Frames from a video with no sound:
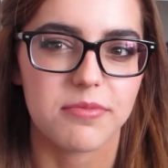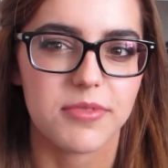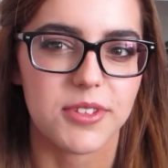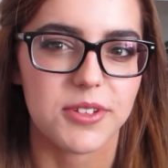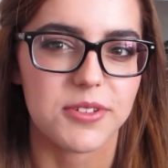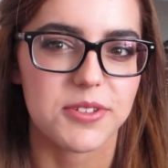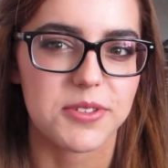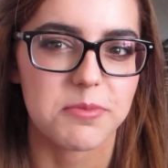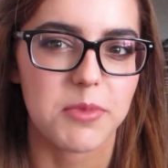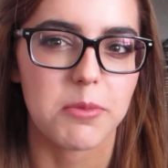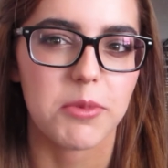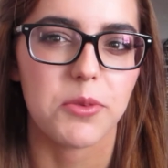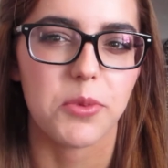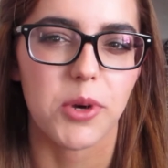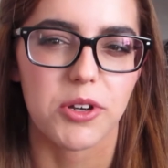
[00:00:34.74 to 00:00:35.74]
There's
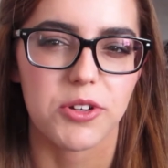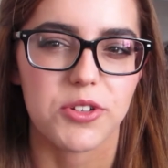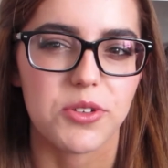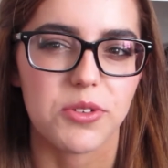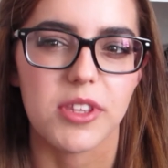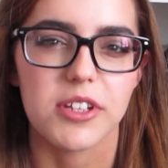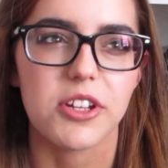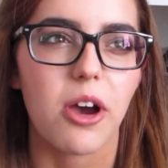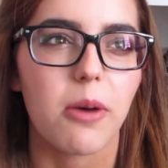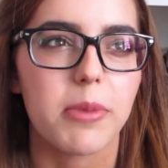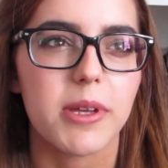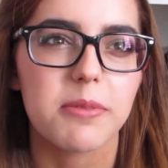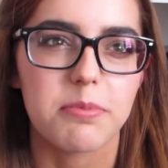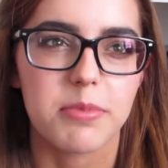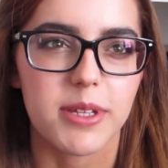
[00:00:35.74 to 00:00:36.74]
maybe one or two that top
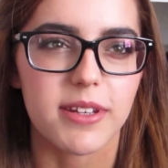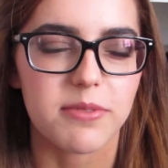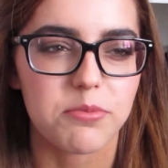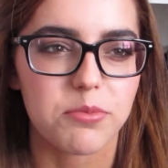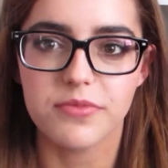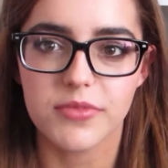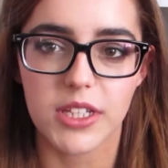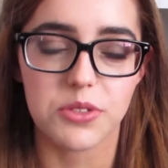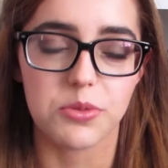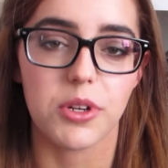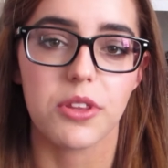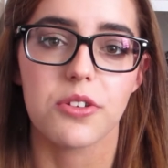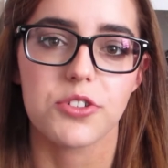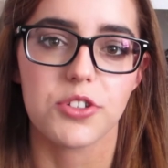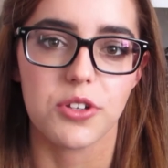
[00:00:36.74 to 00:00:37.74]
it, but it's one
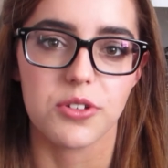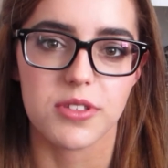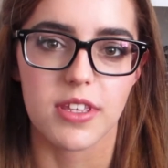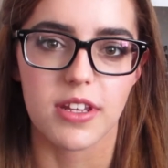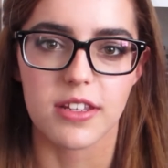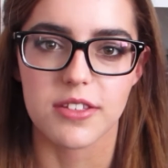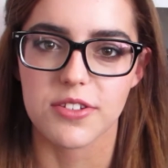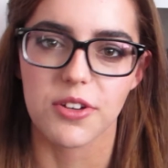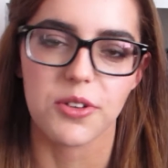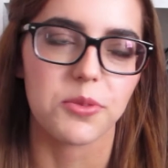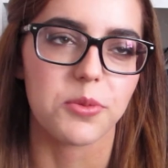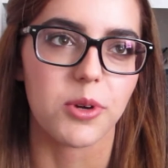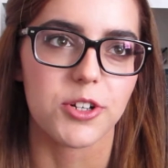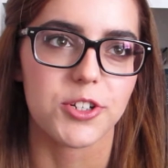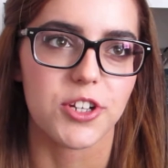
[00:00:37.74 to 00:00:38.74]
of those shows that I
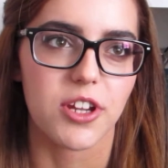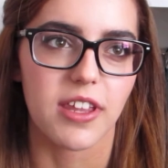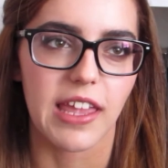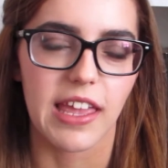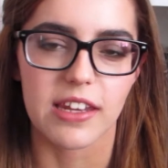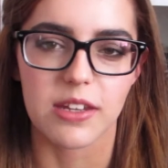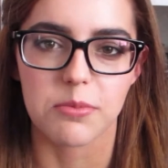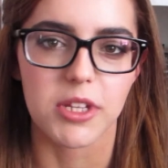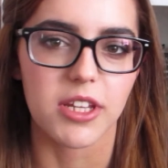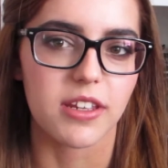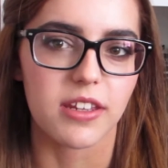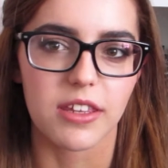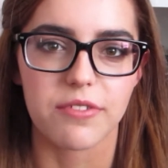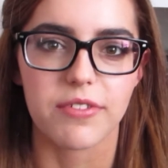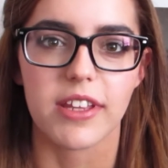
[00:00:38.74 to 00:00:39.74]
started watching and
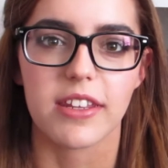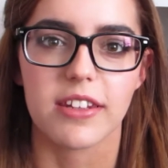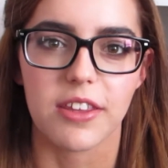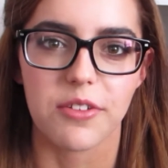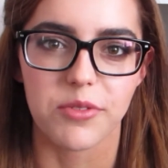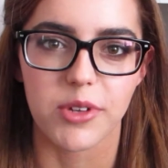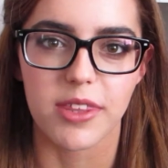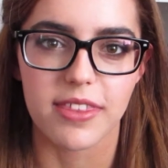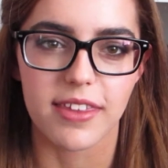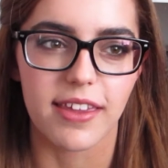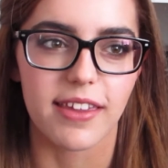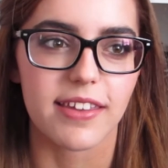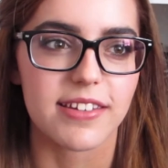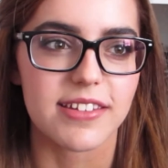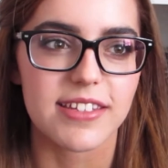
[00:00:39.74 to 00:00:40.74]
immediately fell in love with,
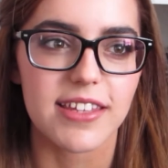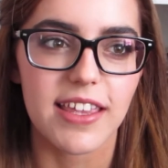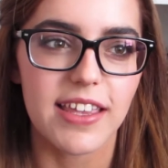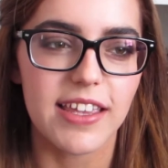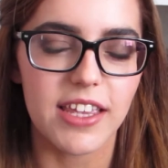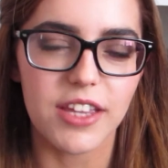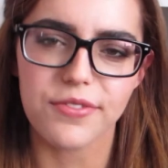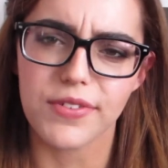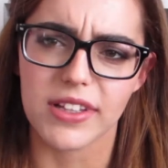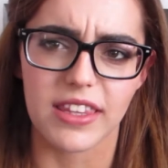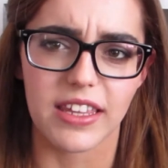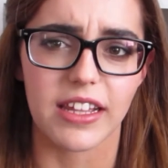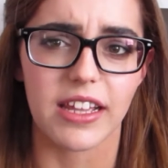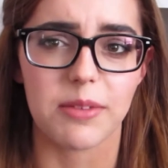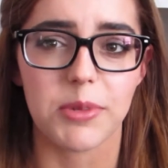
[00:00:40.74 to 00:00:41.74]
and felt
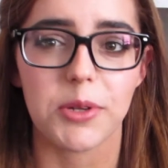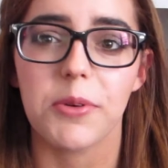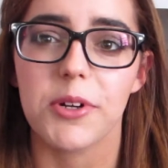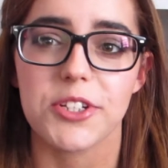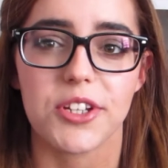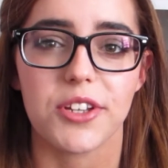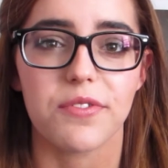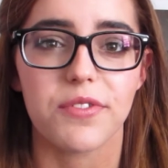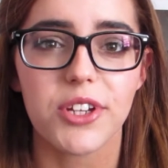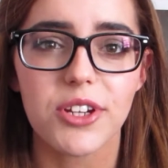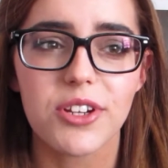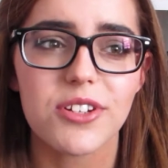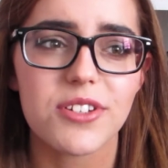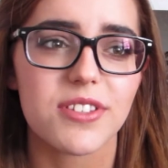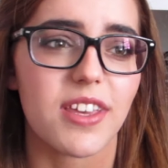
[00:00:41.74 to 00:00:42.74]
like I'd been watching it for
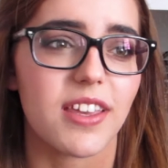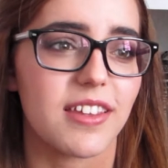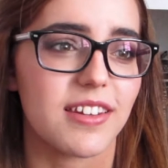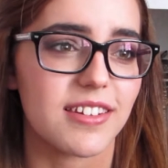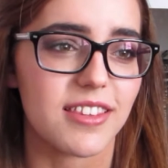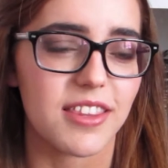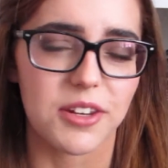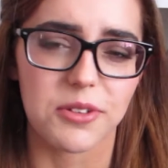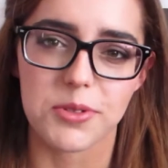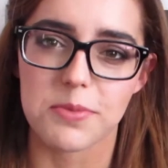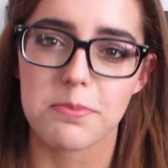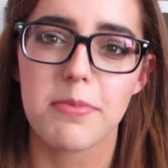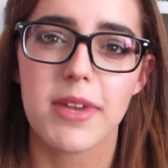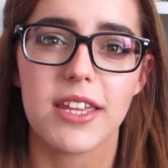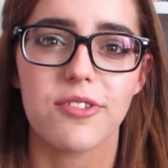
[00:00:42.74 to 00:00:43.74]
years, and that it was
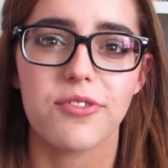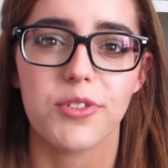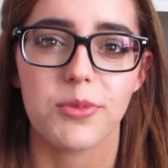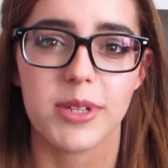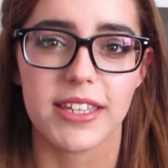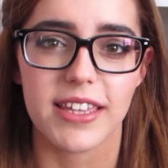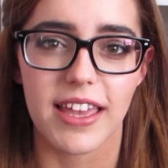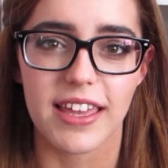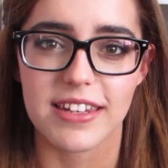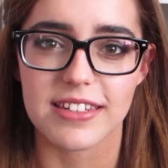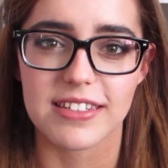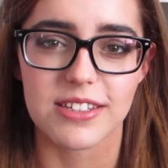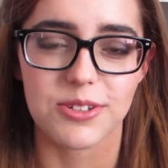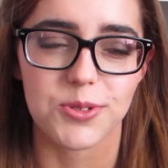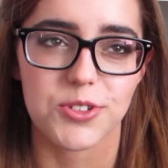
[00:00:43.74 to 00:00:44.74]
made for me,
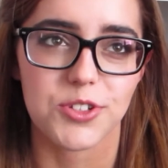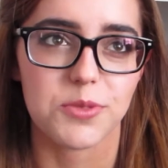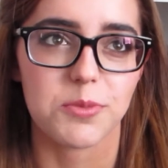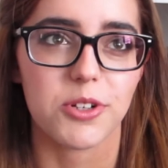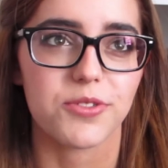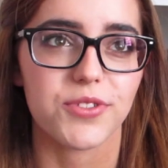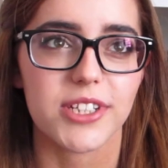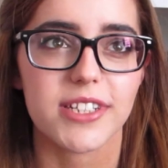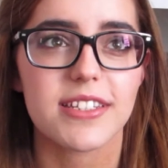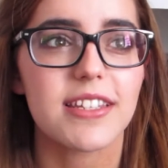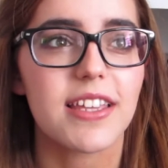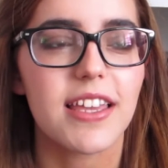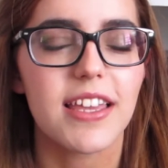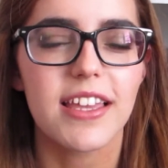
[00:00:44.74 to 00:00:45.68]
and it was just perfect.